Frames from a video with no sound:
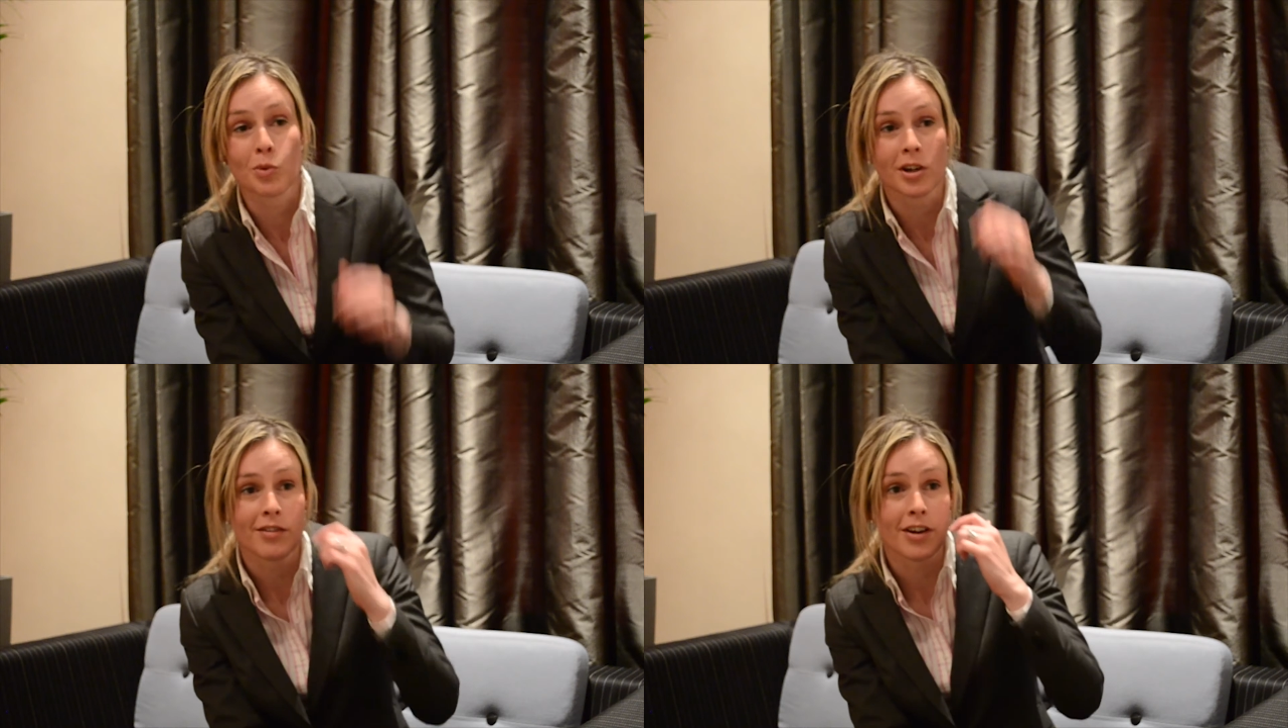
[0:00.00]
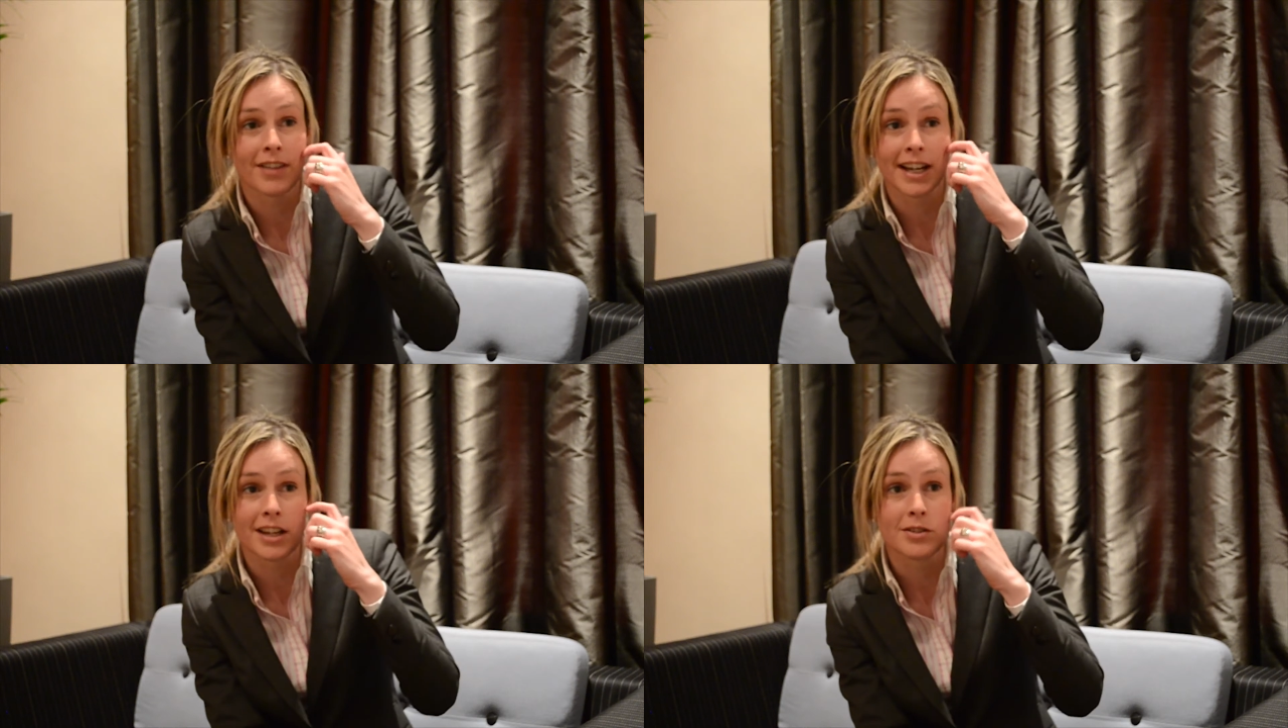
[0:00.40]
one of our
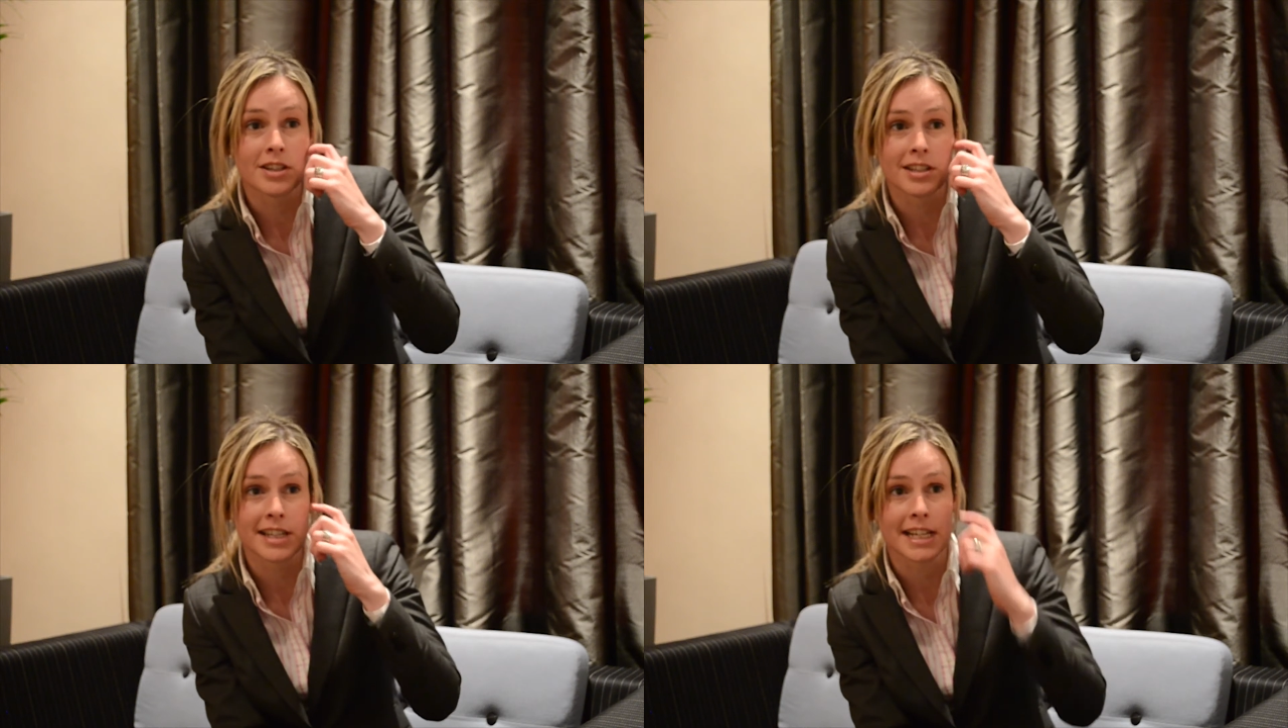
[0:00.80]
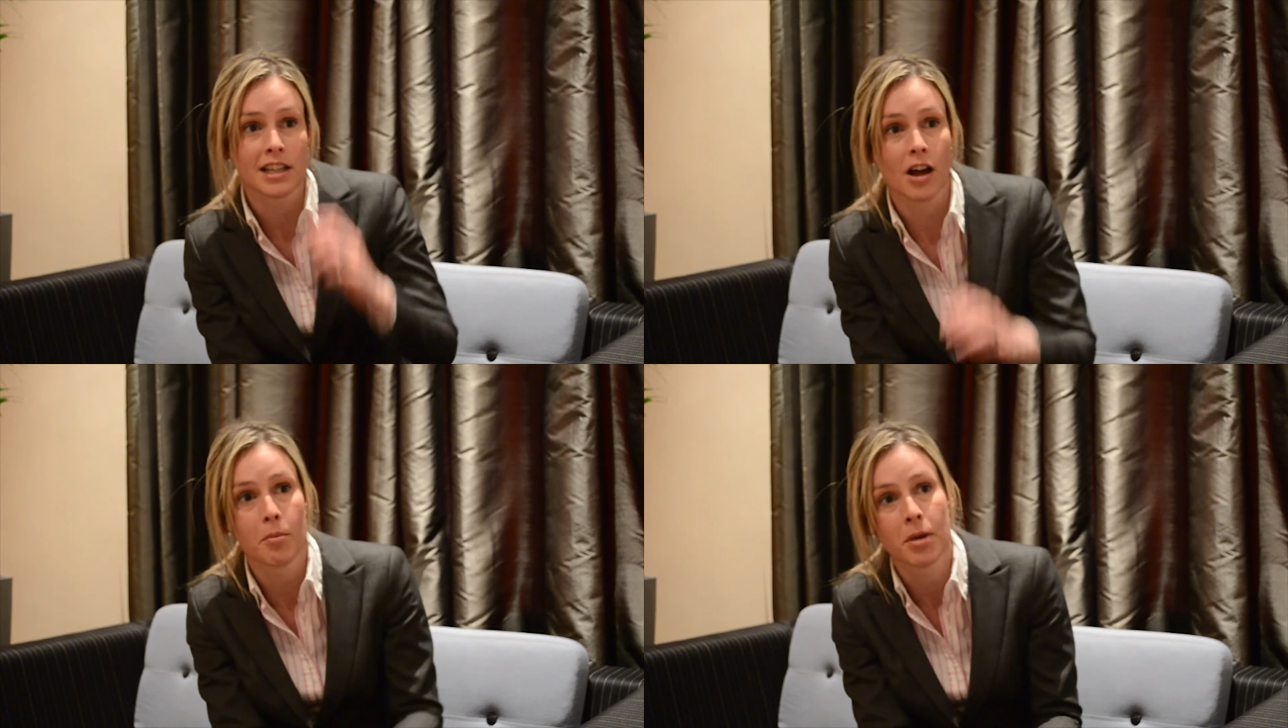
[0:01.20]
values that's set
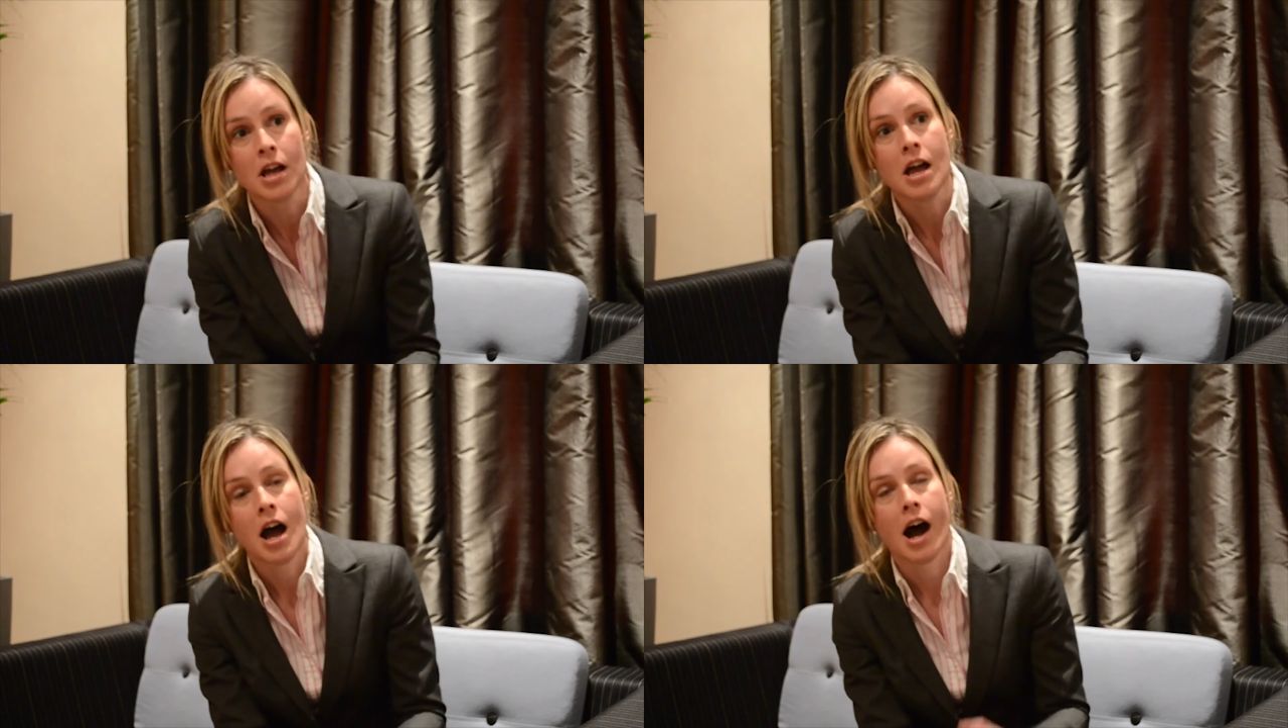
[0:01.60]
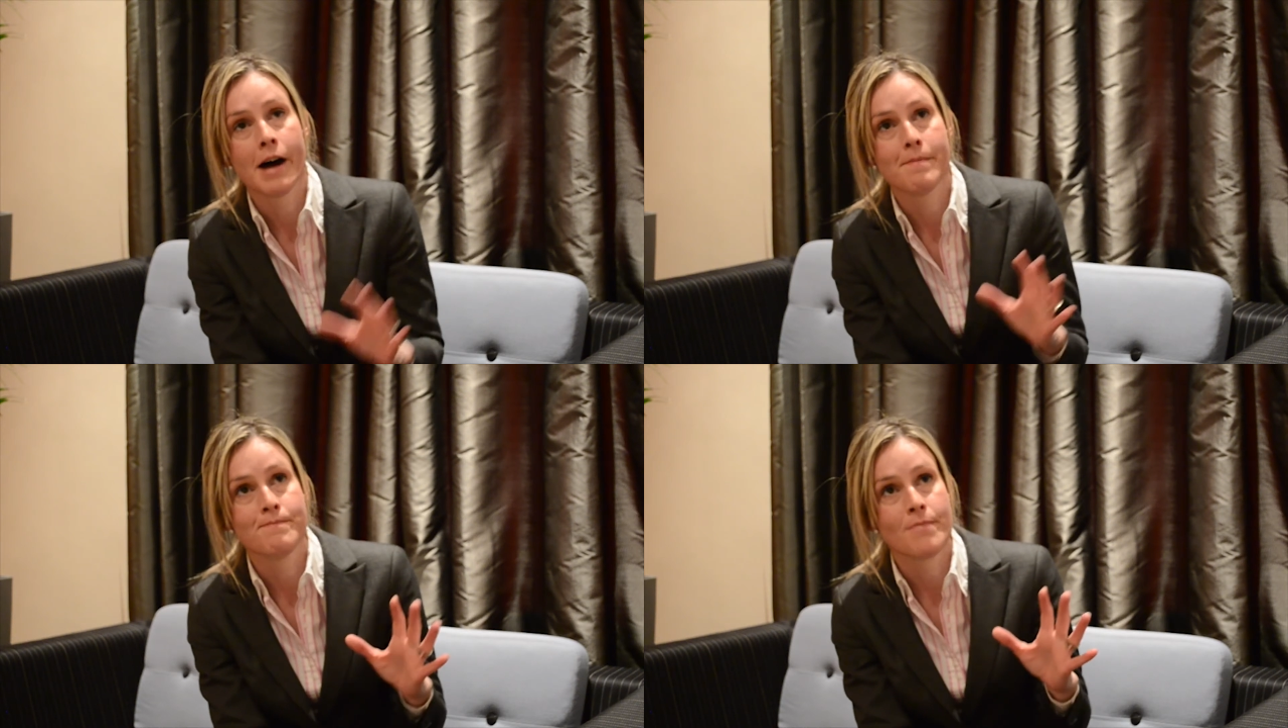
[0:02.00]
up,
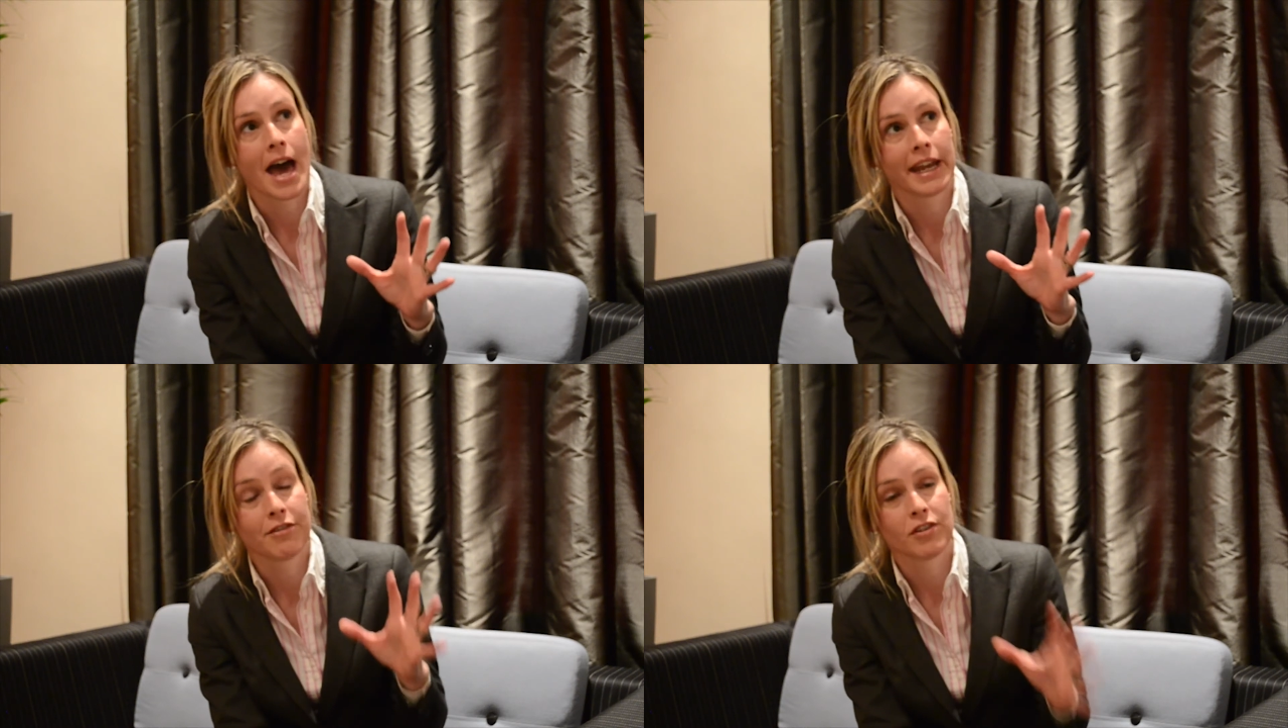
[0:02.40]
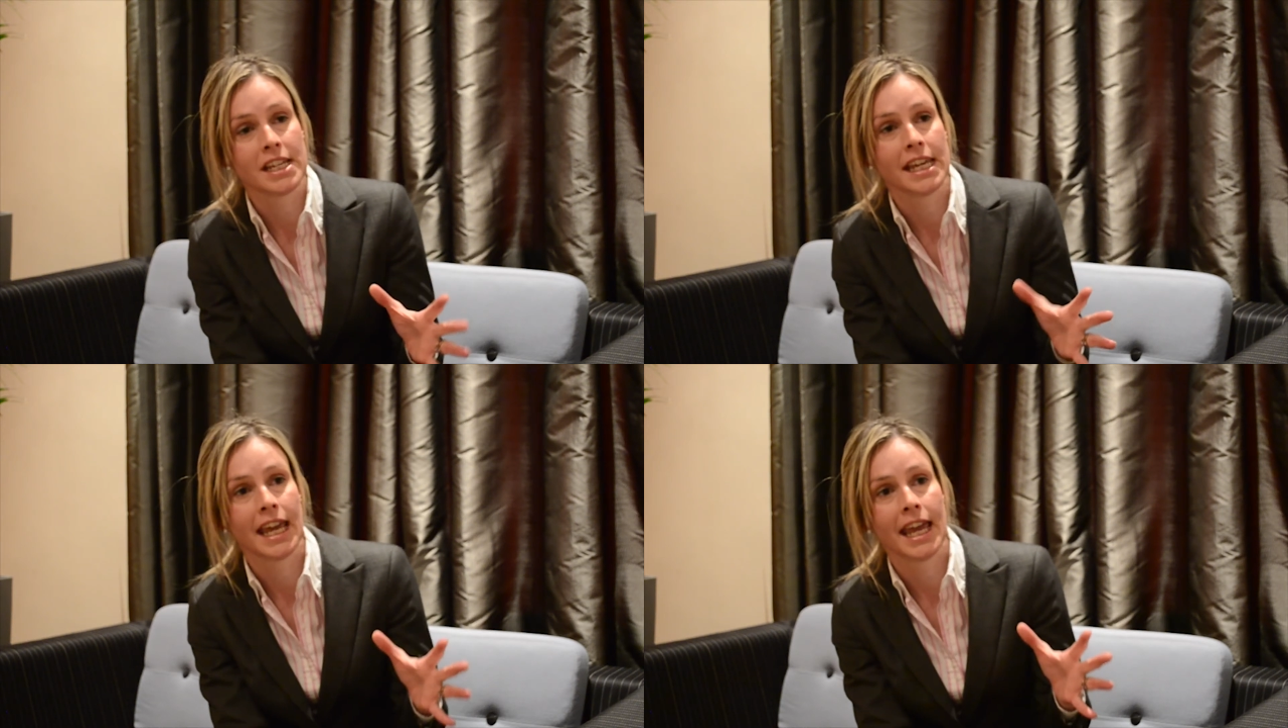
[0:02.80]
and every
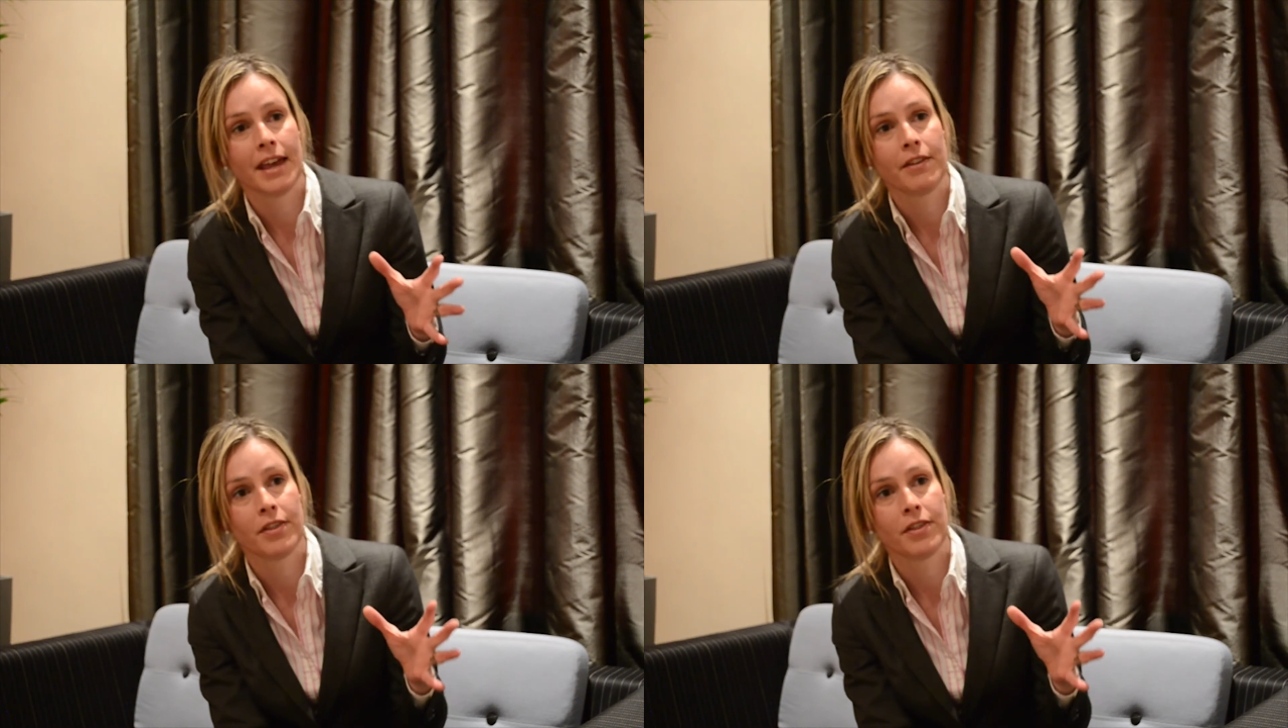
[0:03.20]
year